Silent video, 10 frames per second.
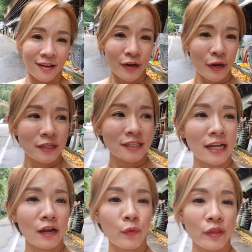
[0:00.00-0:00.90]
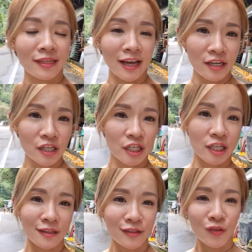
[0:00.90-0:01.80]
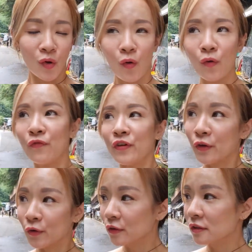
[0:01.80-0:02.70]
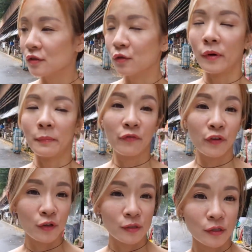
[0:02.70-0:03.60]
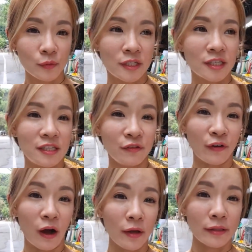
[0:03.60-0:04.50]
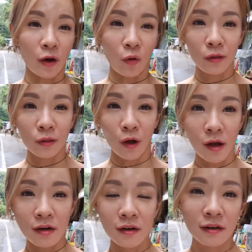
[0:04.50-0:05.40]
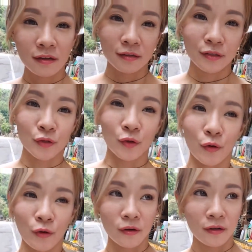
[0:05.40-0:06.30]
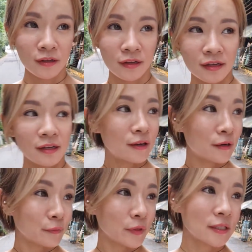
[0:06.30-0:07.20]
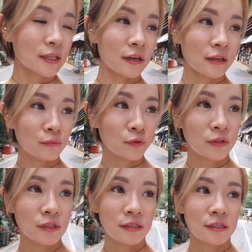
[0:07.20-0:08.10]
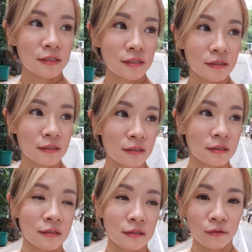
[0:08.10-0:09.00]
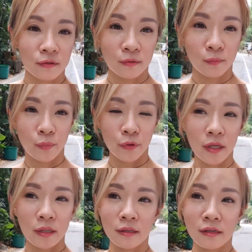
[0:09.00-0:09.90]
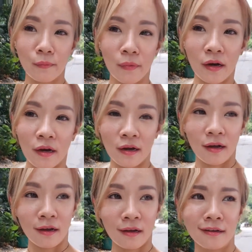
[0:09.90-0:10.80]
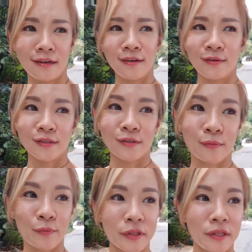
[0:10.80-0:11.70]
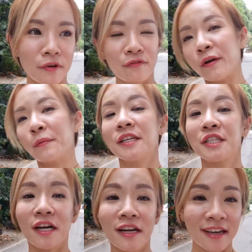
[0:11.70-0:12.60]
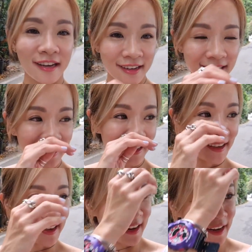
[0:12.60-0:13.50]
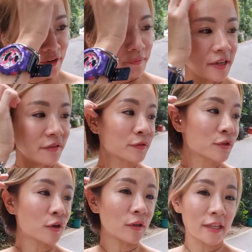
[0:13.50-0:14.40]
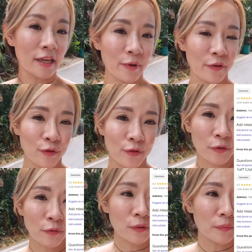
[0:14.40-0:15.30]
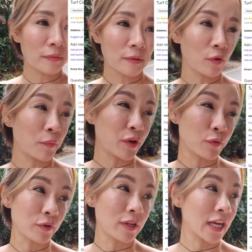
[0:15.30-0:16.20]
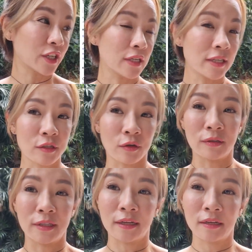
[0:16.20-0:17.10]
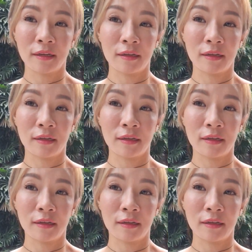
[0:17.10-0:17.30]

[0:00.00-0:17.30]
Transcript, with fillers: Okay, we're just done with lunch. No videos, no proper videos because we just devoured that whole lot. So, um, we decided to come to this Bukit Timah, what's it called? Bukit Timah Fairways Junkyard. And I didn't believe it was called that, but if you Google Maps, I'm not being rude, it actually is called that.